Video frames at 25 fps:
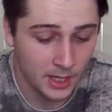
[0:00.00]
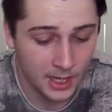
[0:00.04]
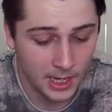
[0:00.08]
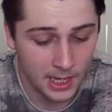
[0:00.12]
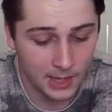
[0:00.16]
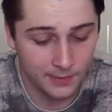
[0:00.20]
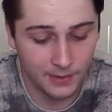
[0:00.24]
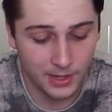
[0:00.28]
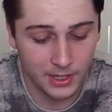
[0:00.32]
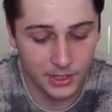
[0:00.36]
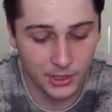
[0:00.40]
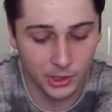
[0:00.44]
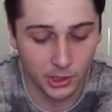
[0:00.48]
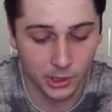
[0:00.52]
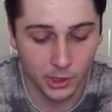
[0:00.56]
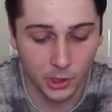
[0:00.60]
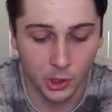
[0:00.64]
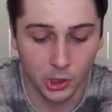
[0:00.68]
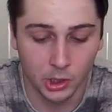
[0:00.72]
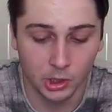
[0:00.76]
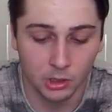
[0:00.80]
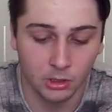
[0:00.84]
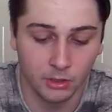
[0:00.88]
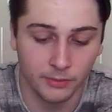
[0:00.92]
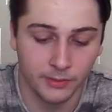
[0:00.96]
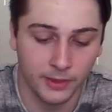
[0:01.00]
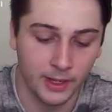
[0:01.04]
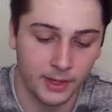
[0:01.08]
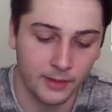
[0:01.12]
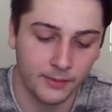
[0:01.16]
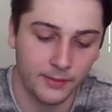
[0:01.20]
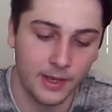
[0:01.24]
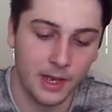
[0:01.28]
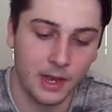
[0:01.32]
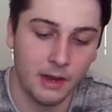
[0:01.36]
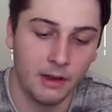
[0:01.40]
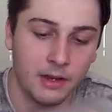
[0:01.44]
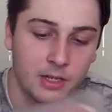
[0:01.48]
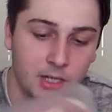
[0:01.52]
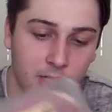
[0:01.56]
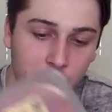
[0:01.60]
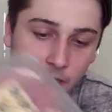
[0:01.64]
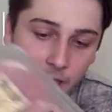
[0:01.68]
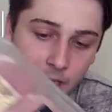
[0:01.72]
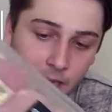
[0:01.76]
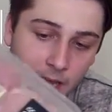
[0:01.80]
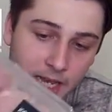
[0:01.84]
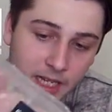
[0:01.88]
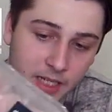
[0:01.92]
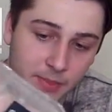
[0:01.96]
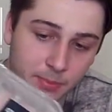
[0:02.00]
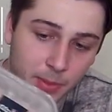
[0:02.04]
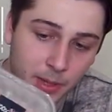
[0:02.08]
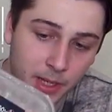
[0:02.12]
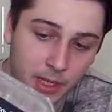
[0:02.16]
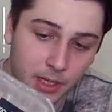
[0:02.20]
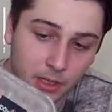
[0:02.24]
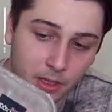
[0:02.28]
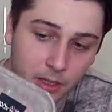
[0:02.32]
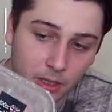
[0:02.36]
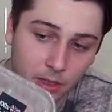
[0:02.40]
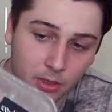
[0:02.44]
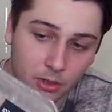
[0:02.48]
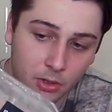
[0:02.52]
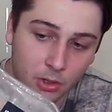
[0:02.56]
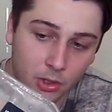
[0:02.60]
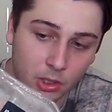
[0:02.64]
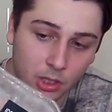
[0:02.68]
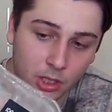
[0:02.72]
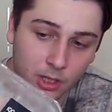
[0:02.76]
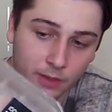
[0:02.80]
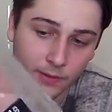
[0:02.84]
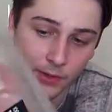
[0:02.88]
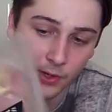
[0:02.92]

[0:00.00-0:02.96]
And the actual colour of it, they are actually a nice pink colour.